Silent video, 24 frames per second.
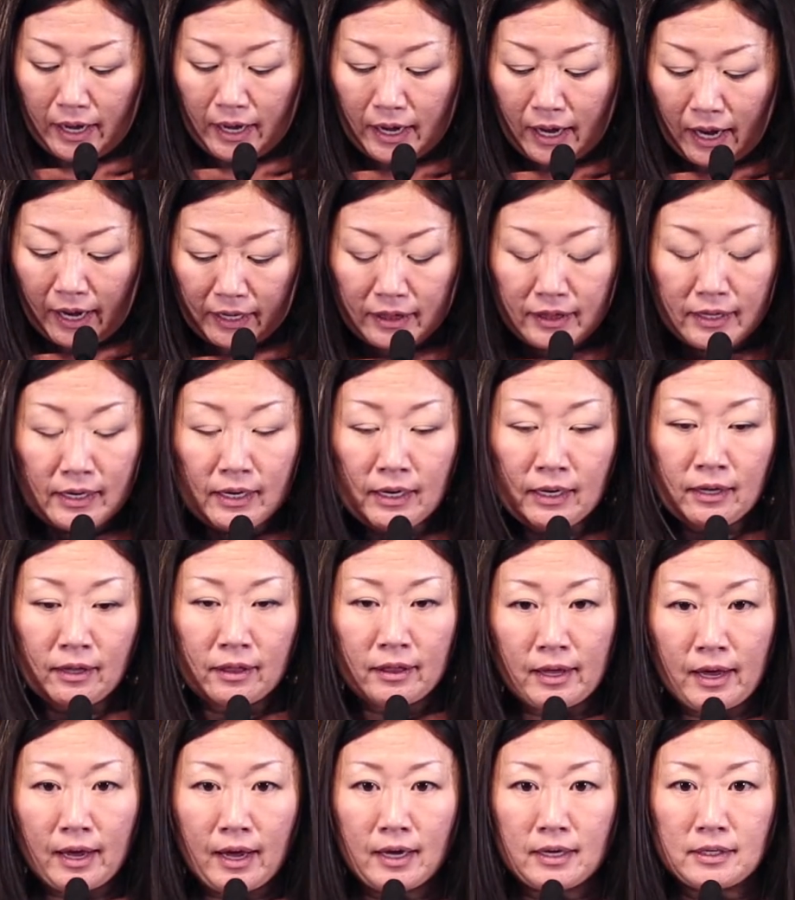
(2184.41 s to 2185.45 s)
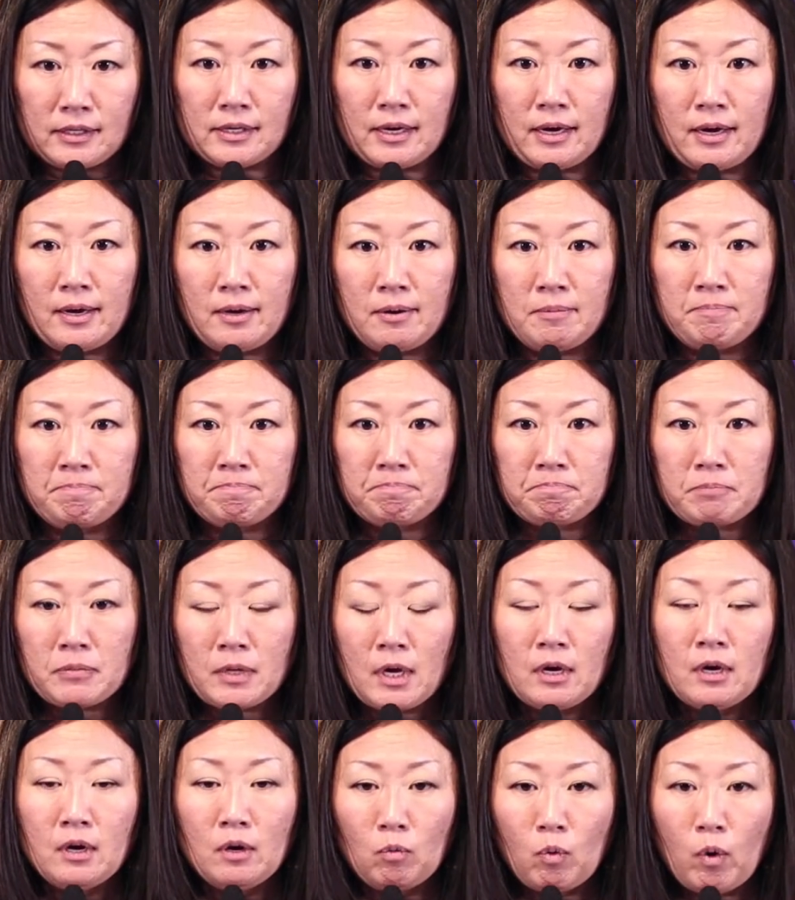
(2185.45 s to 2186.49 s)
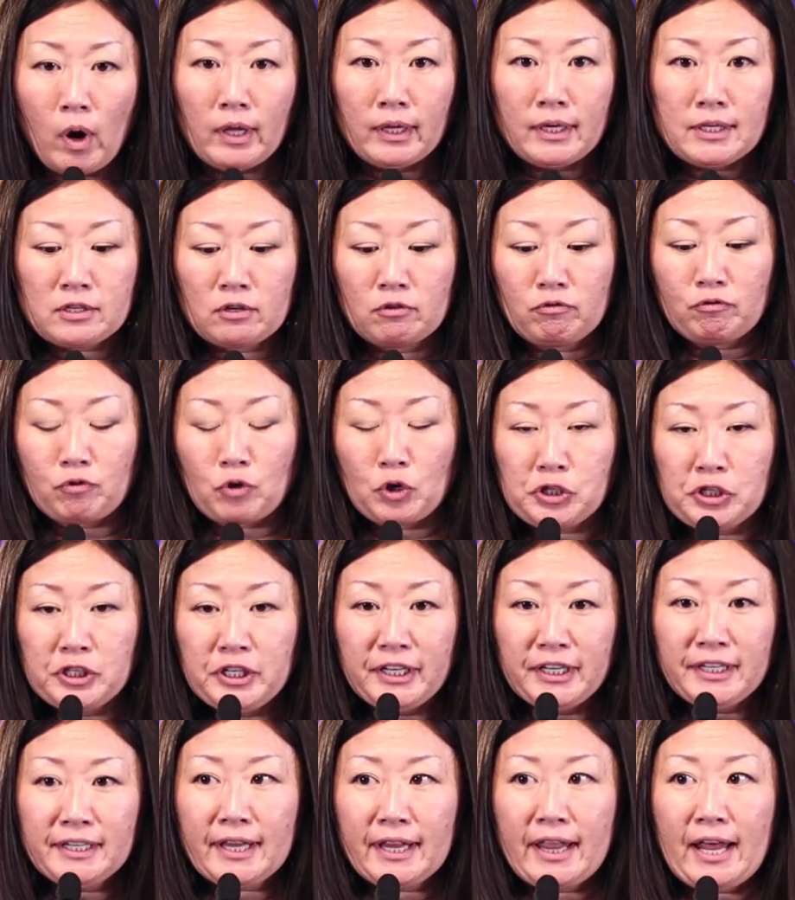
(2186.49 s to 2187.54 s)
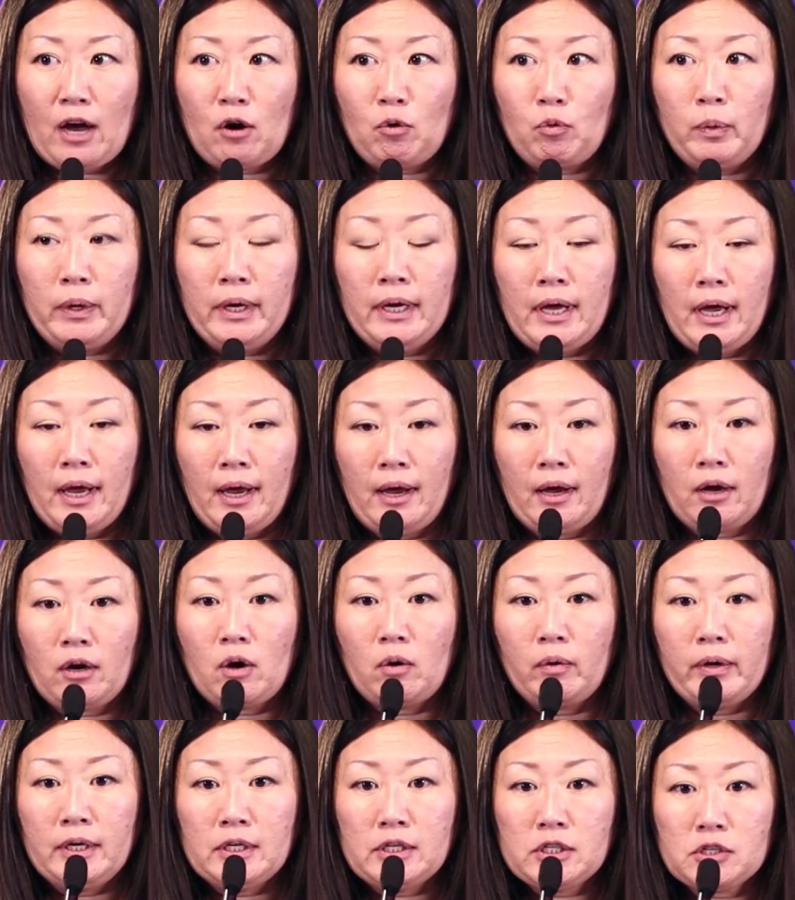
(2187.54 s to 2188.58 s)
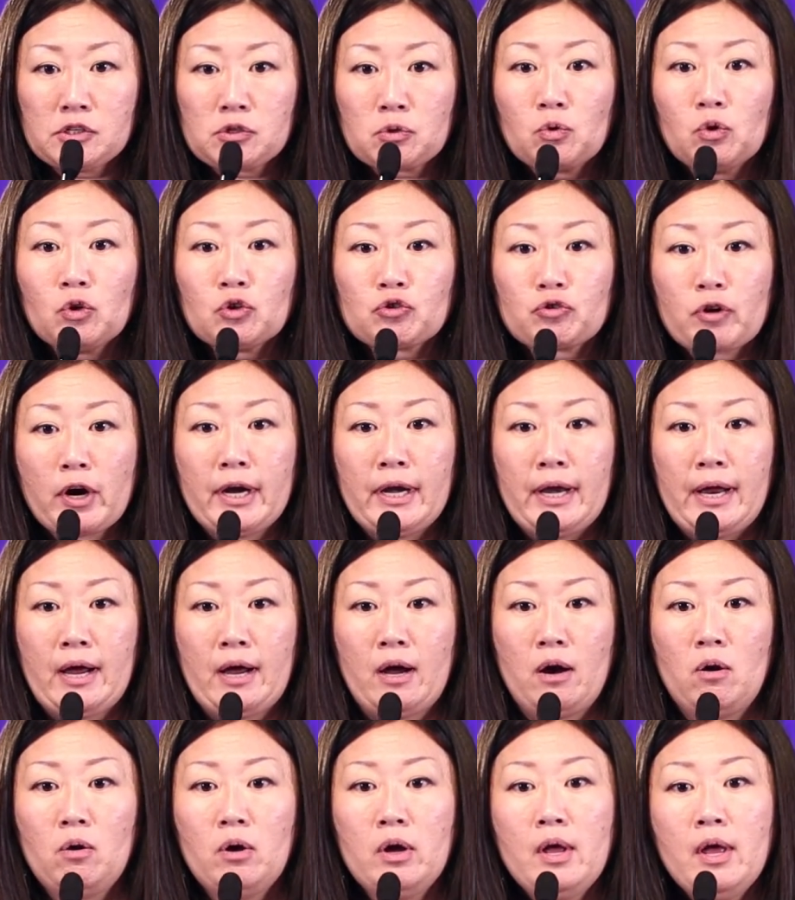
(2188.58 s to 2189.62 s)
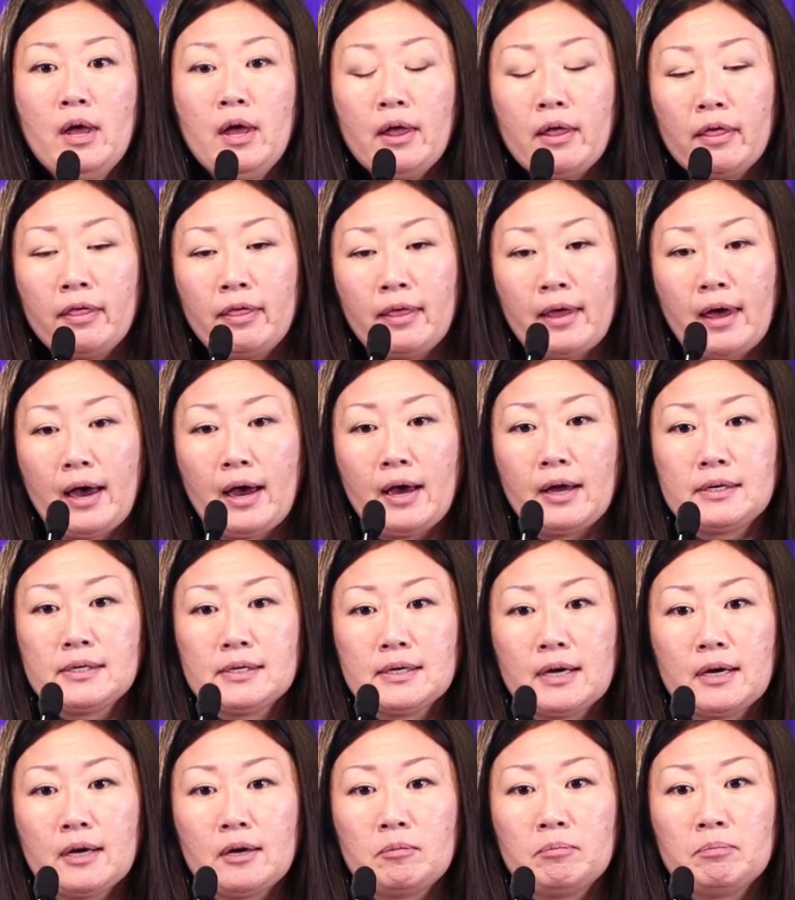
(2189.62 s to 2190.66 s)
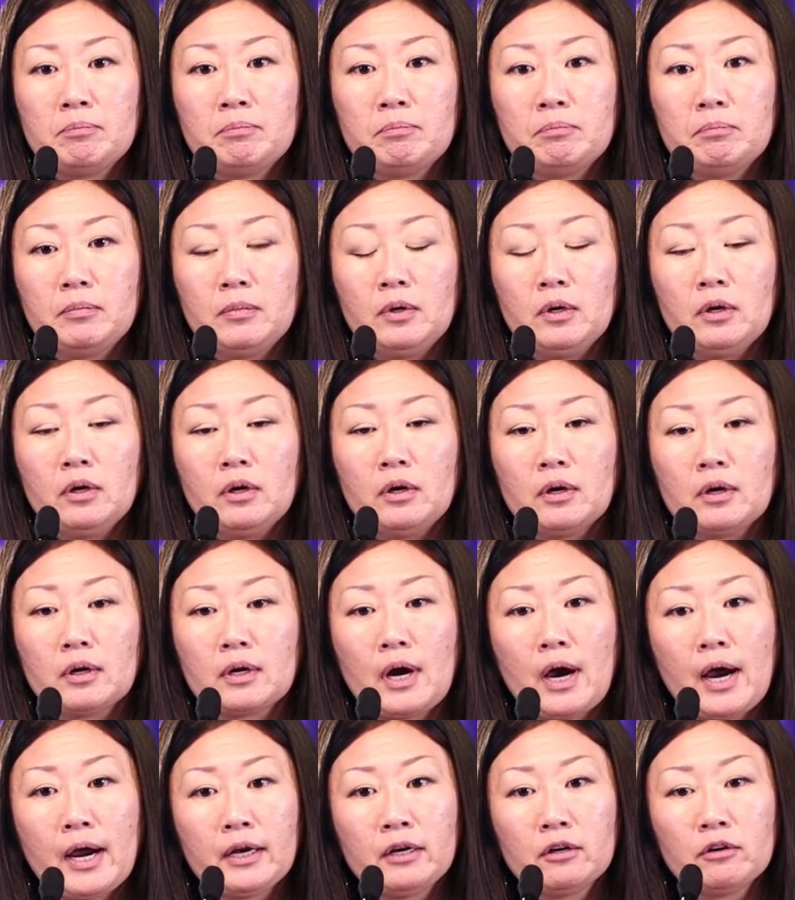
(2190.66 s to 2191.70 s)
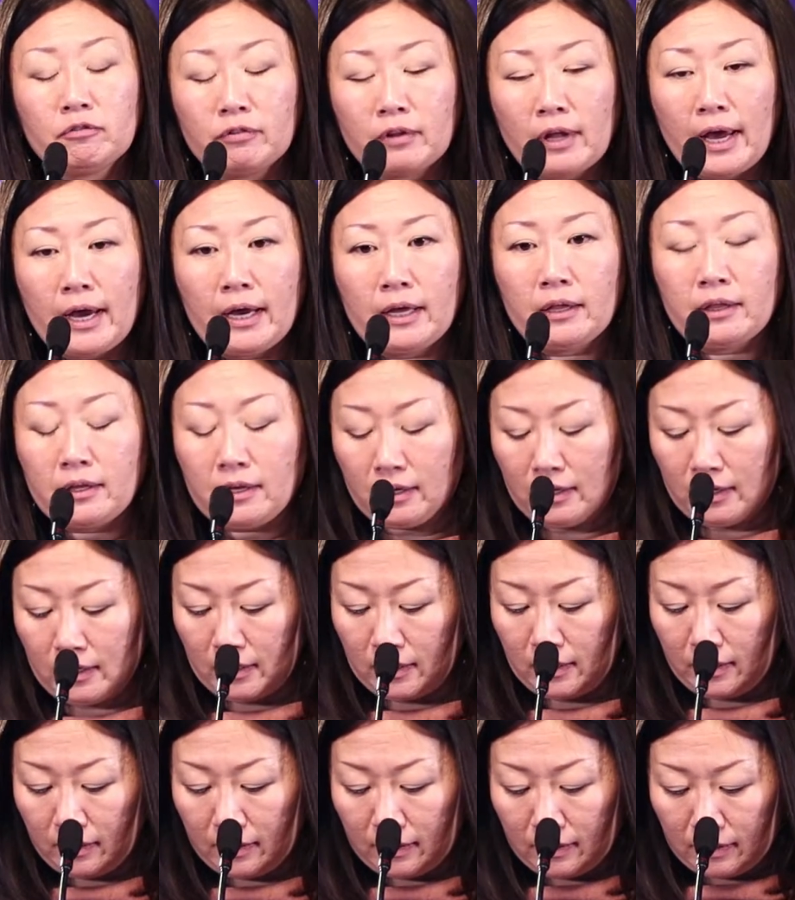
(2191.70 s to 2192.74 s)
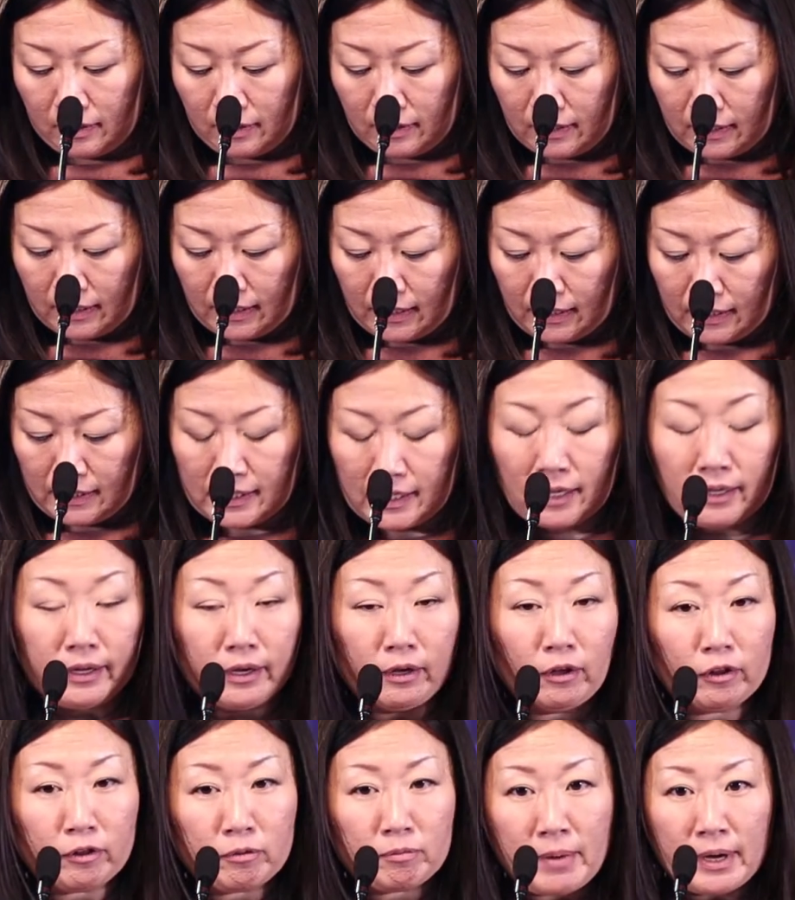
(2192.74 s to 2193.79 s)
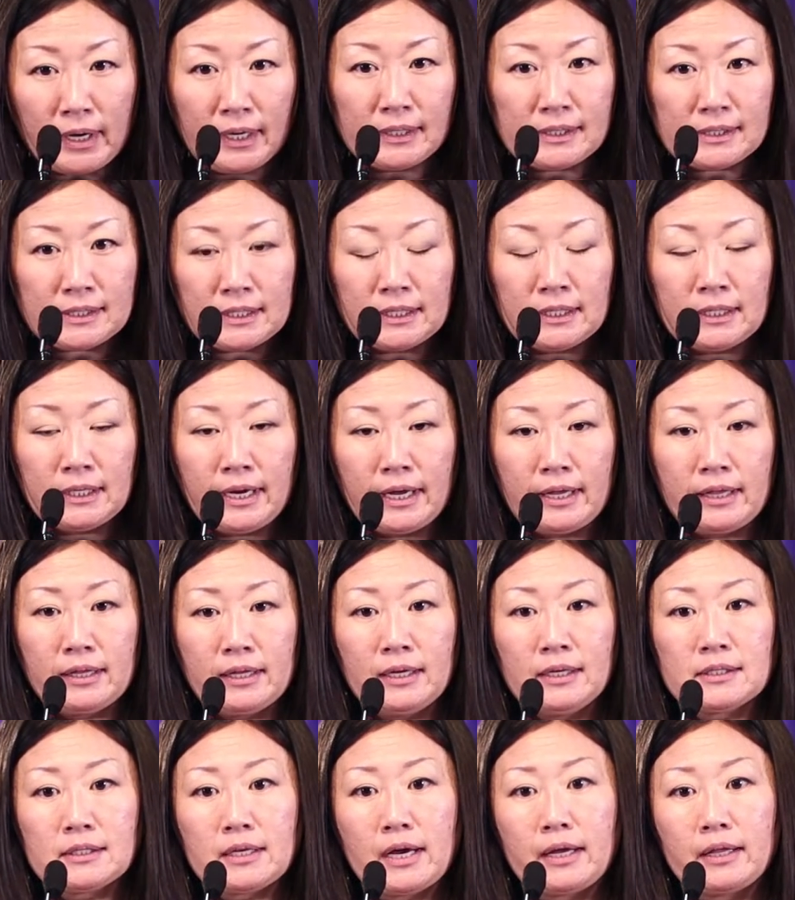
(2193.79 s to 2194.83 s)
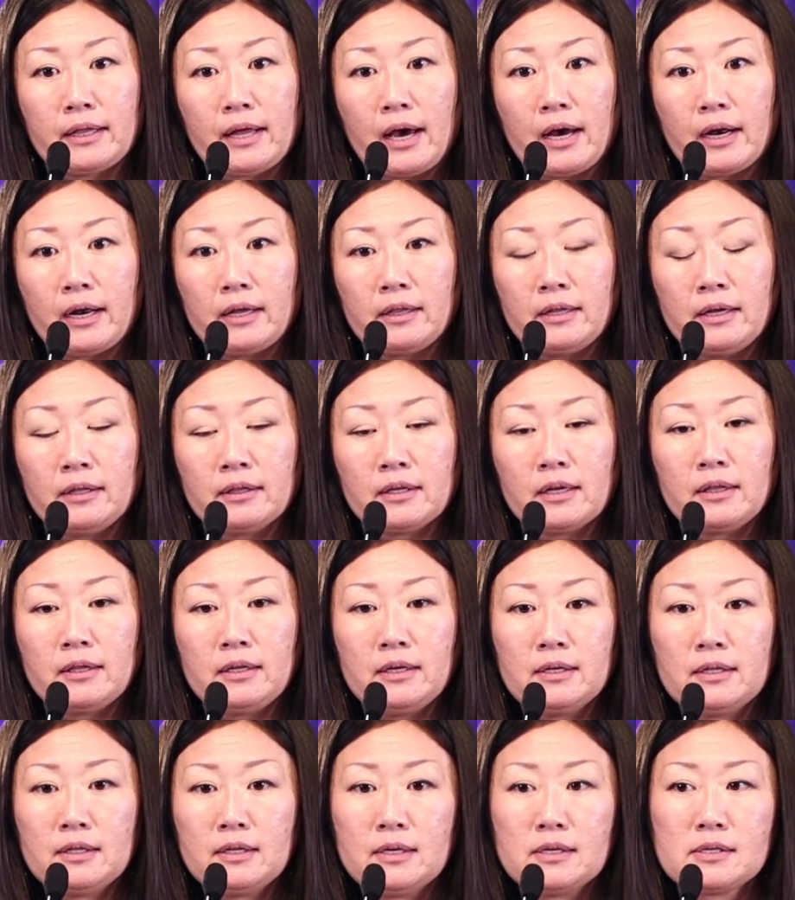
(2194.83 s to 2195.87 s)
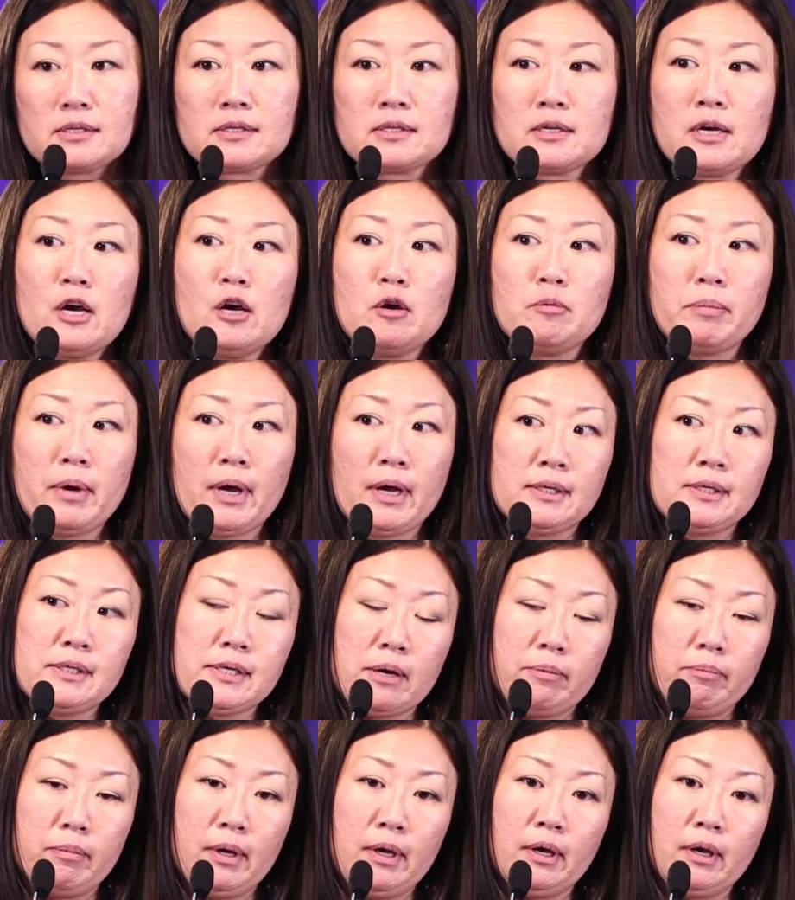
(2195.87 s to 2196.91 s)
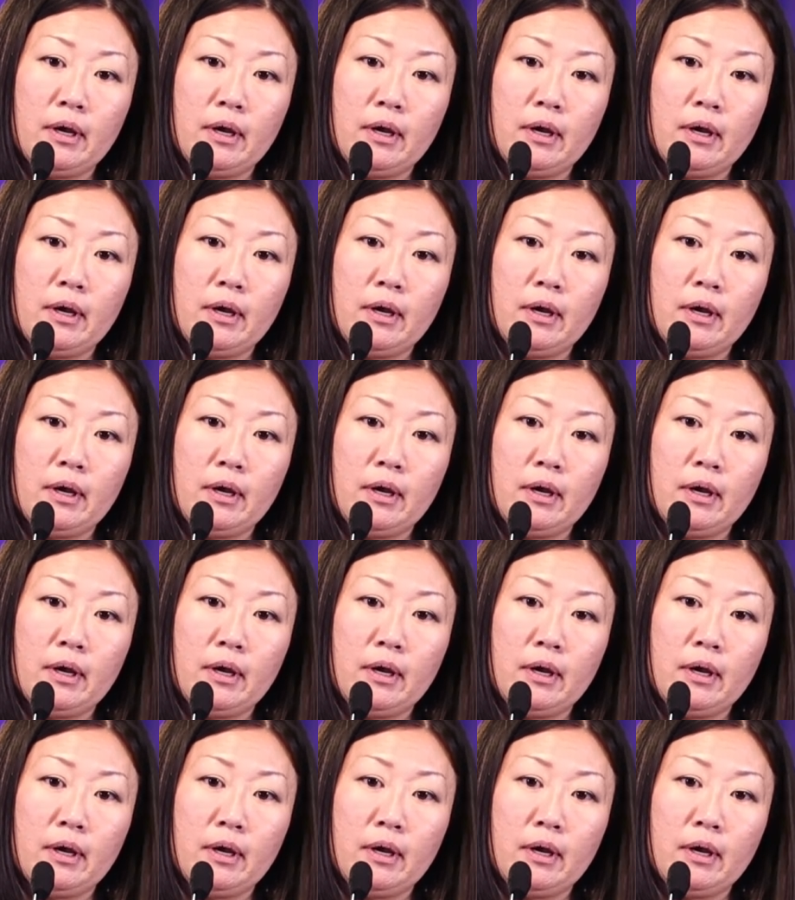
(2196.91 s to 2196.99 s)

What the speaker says: I think that while it's unfortunate that we can't go into schools right now, that kind of like the telehealth medicine and things like that, I think that this pandemic